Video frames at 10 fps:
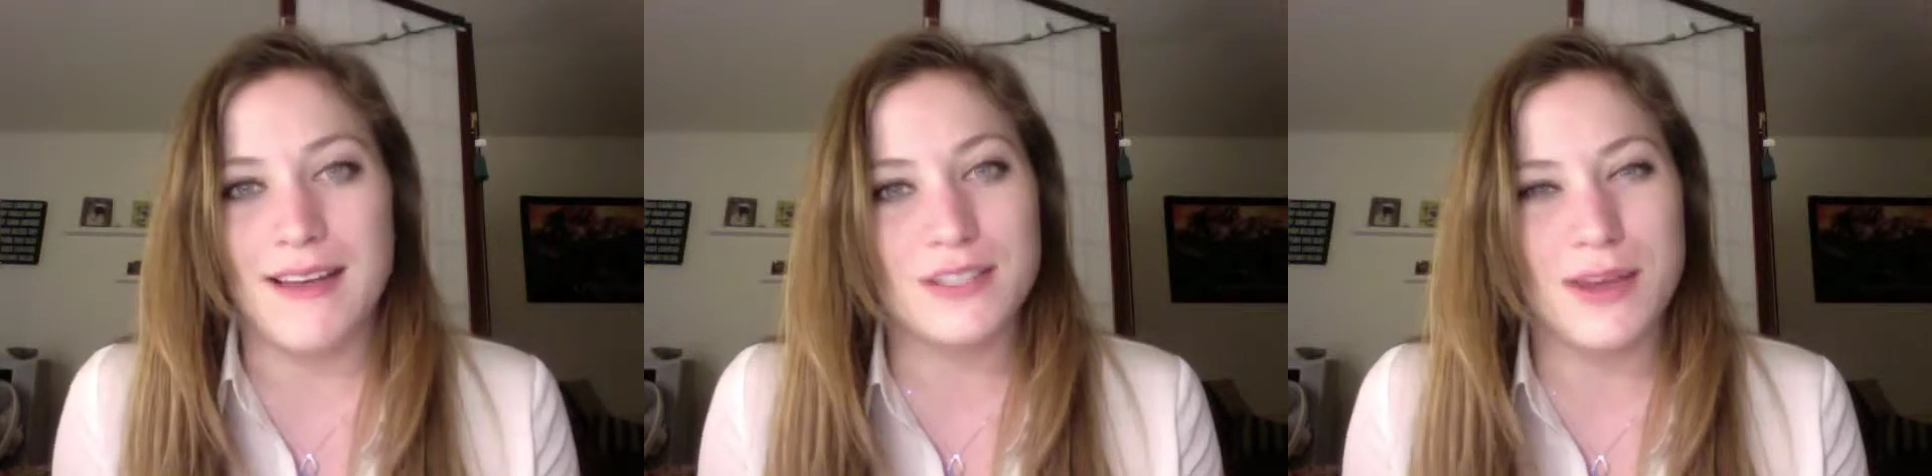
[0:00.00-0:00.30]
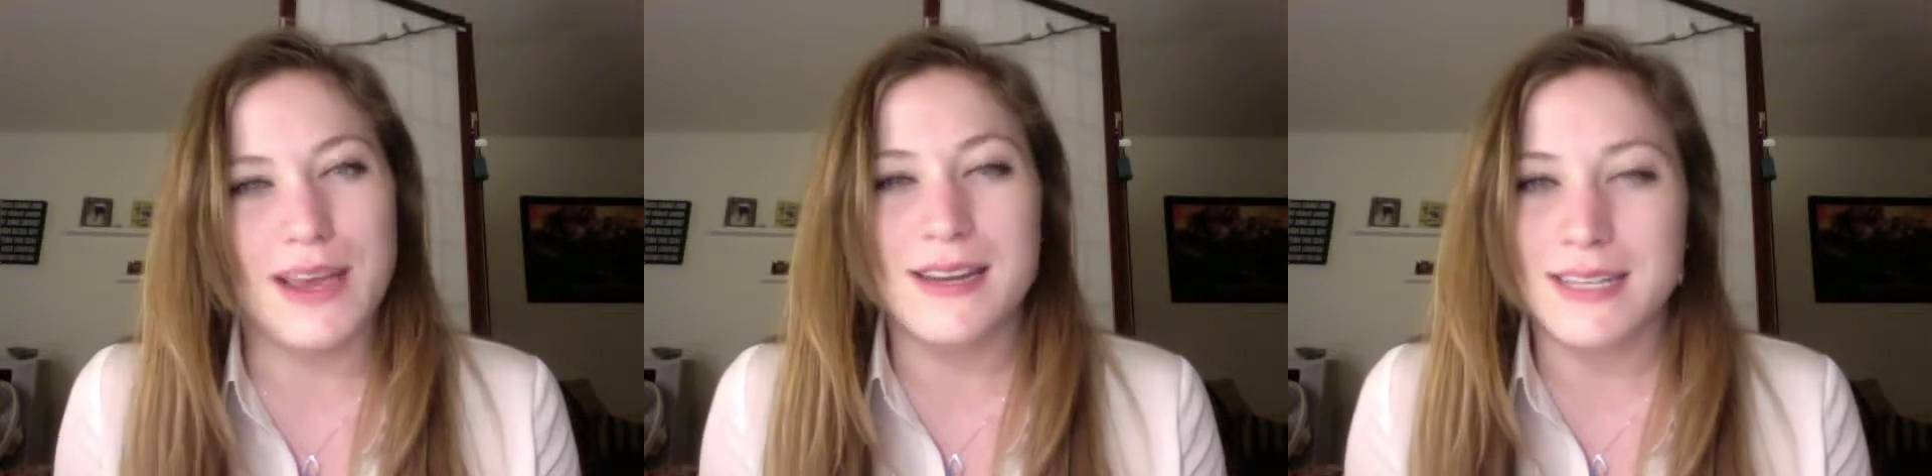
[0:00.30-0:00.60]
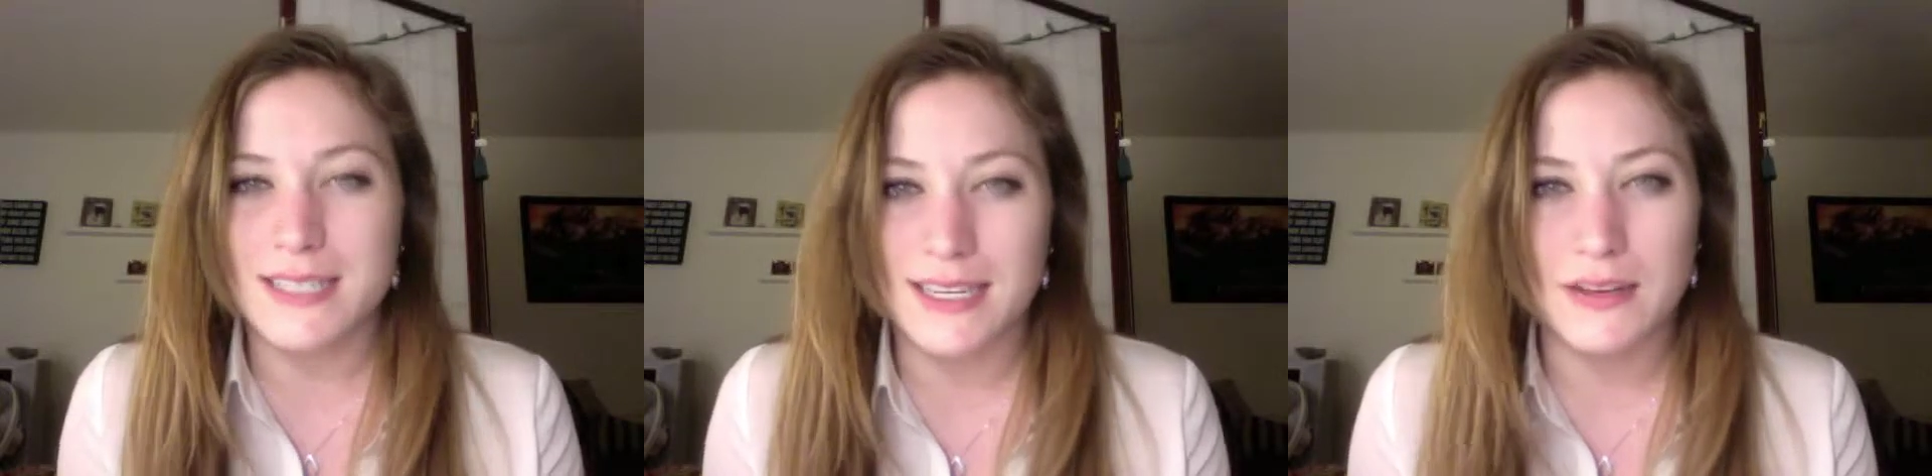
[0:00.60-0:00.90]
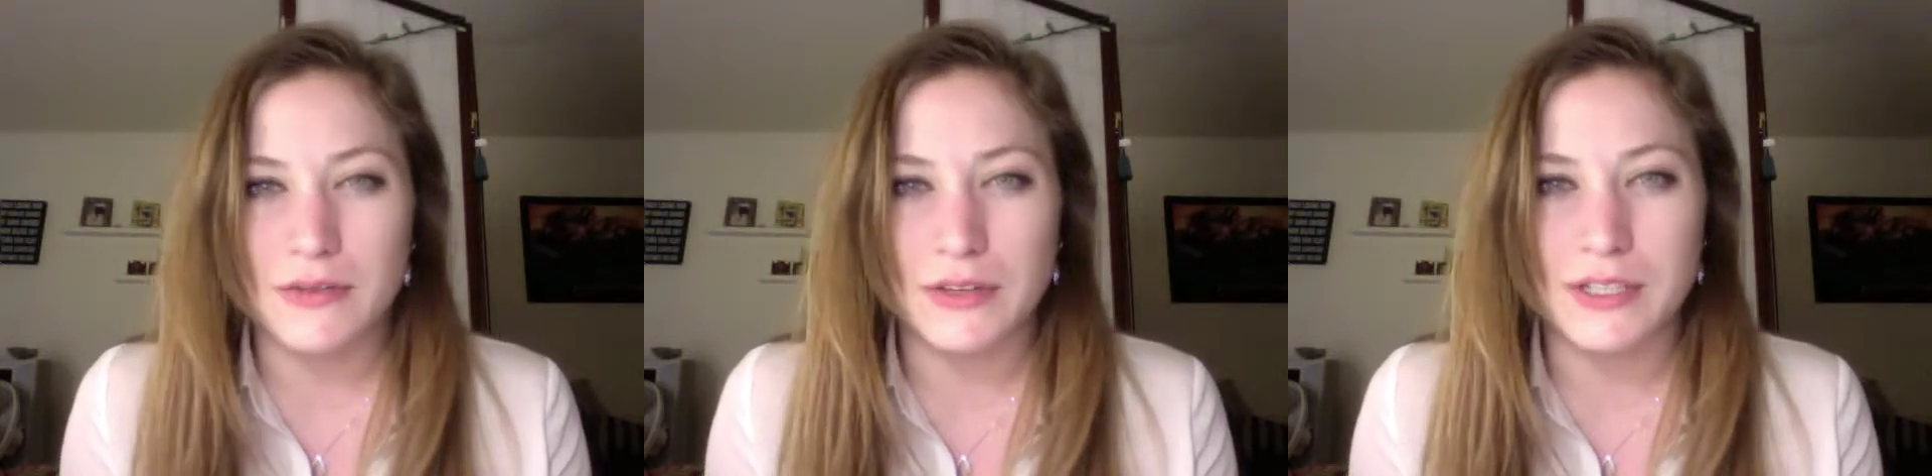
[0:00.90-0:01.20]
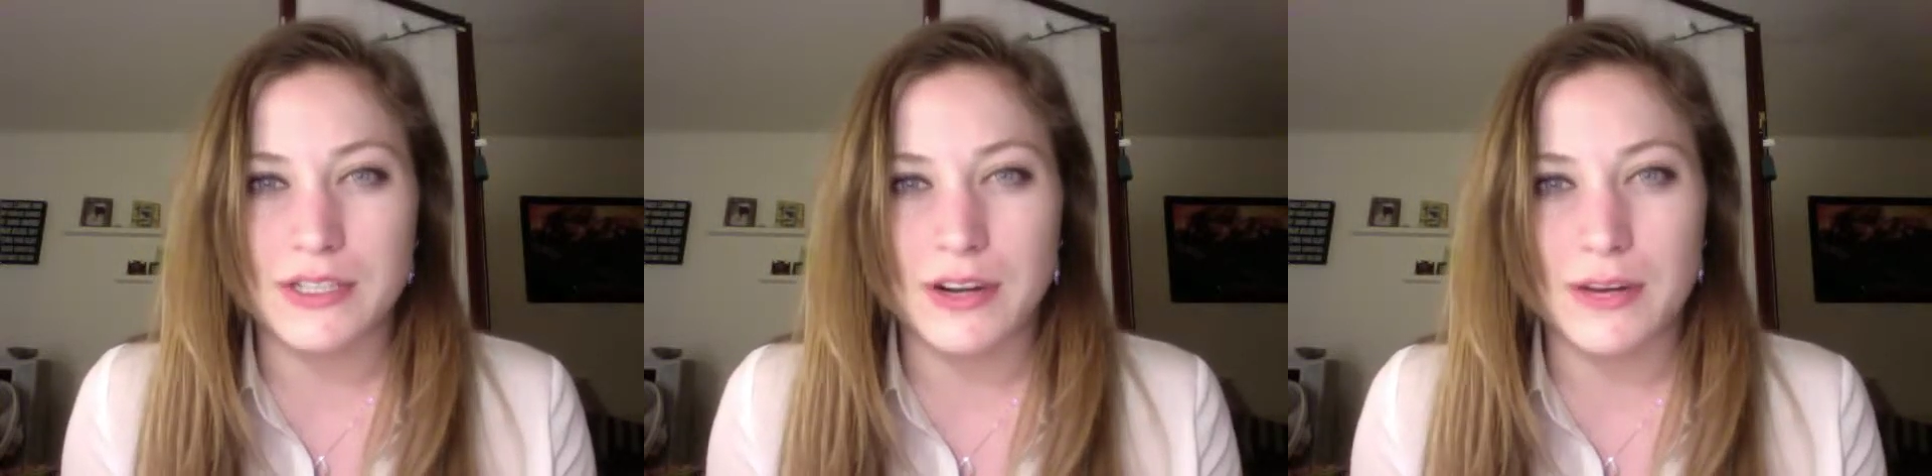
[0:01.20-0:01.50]
and so I had an idea for a
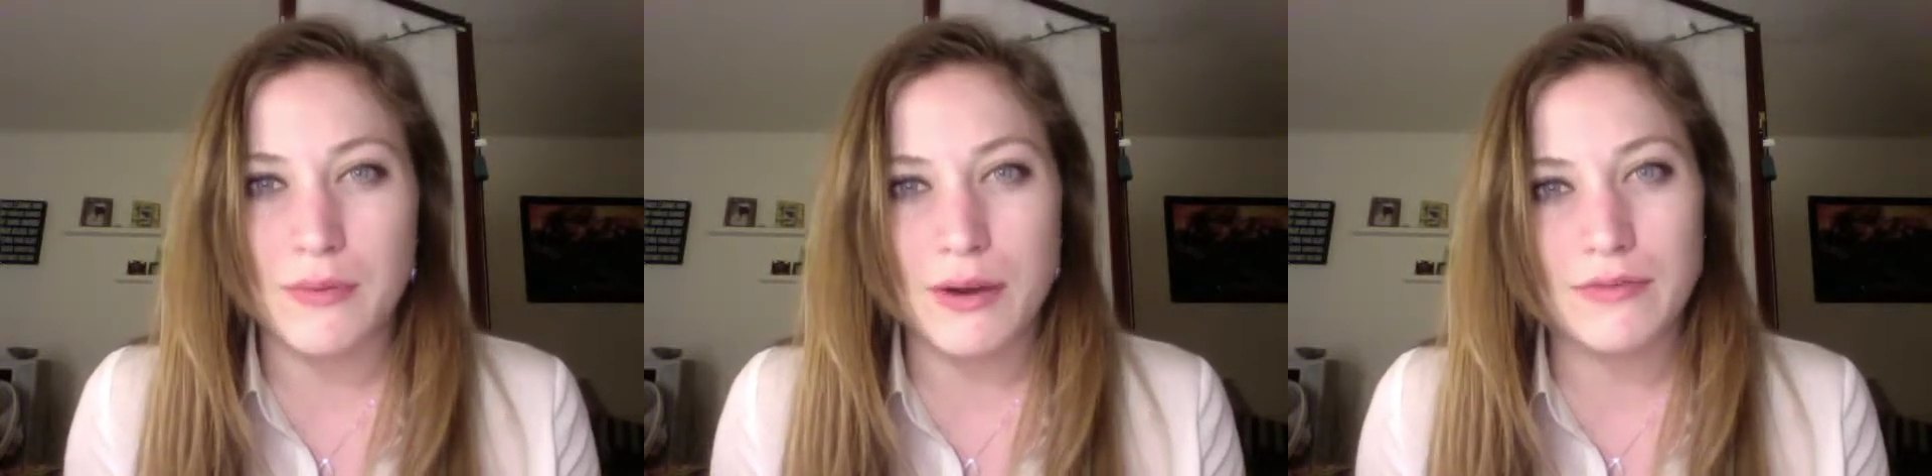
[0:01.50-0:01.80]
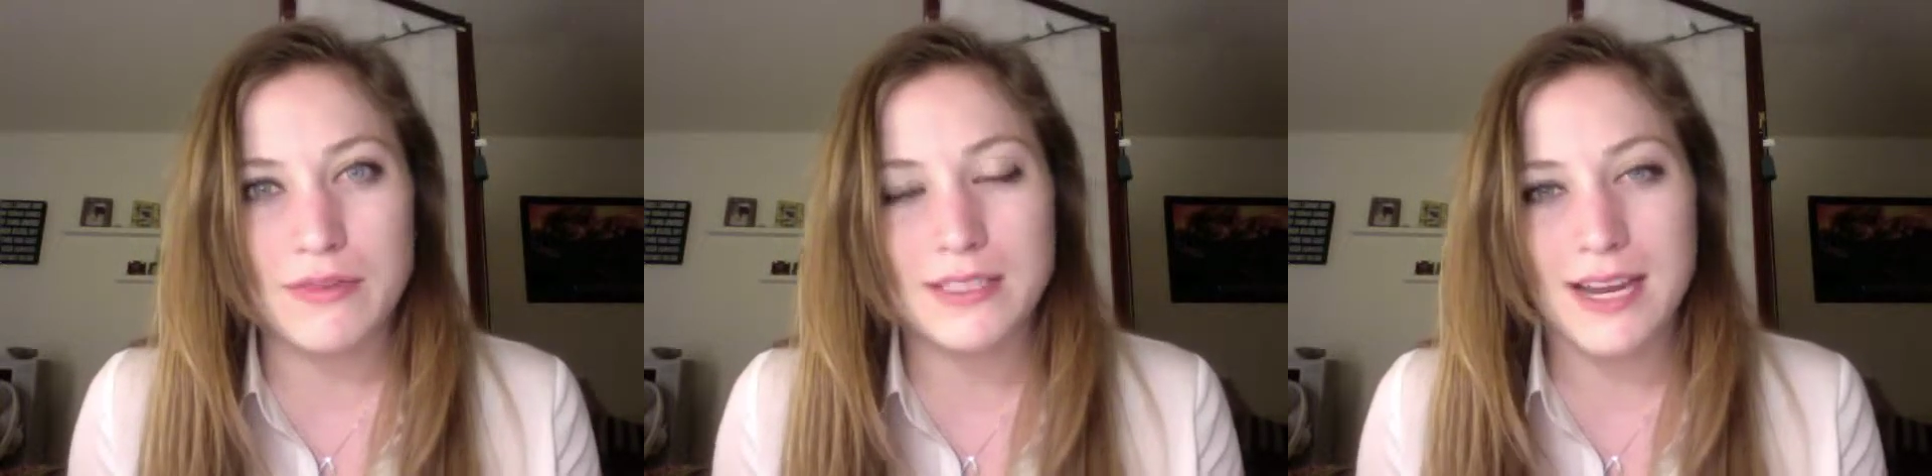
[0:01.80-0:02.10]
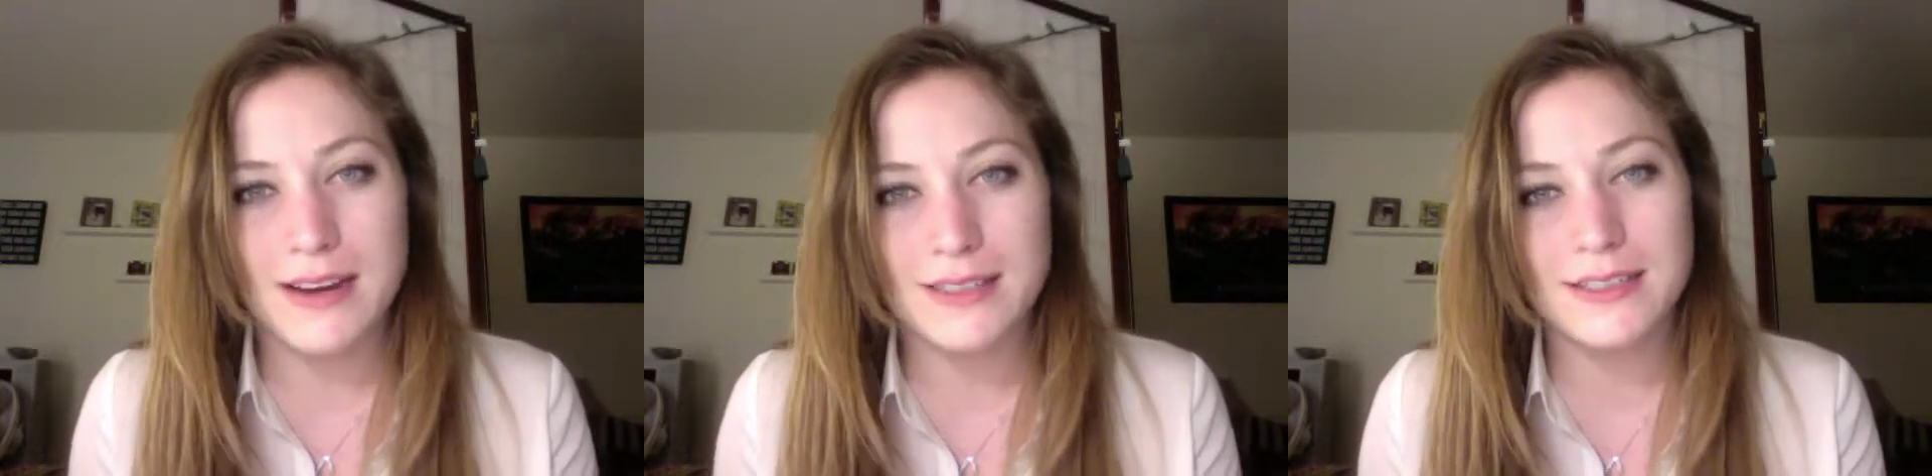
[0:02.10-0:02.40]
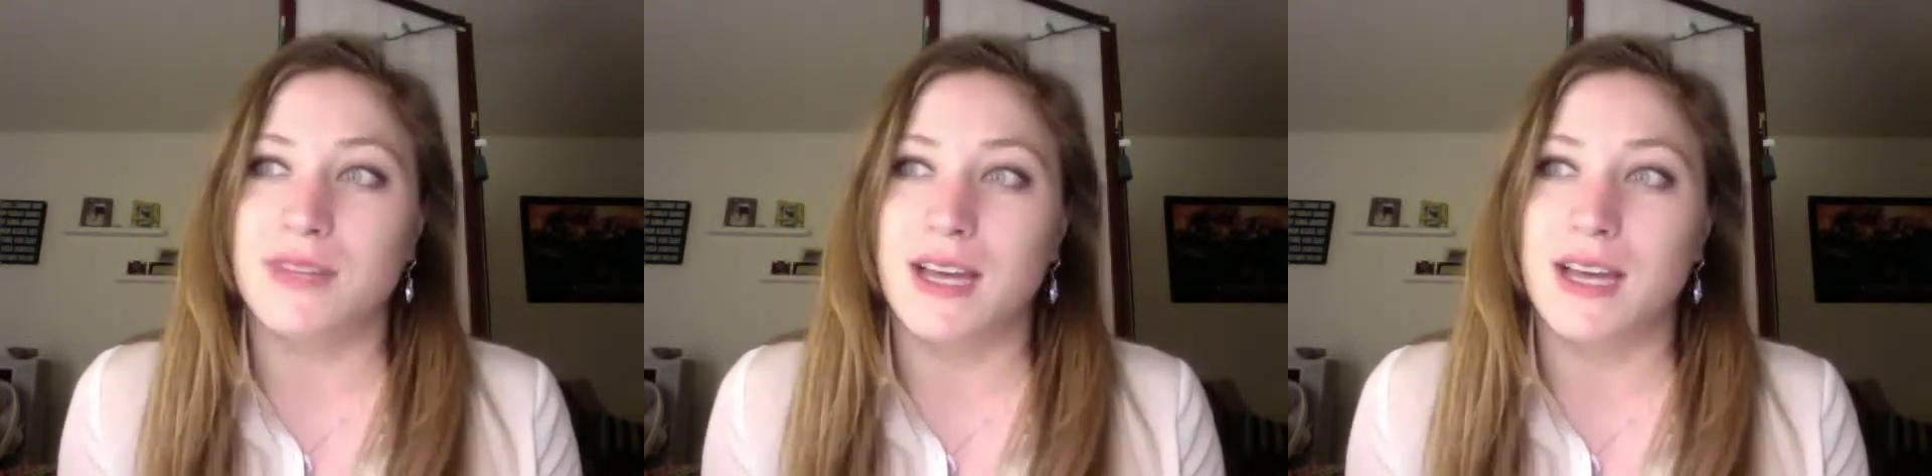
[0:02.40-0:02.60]
starting point for this character.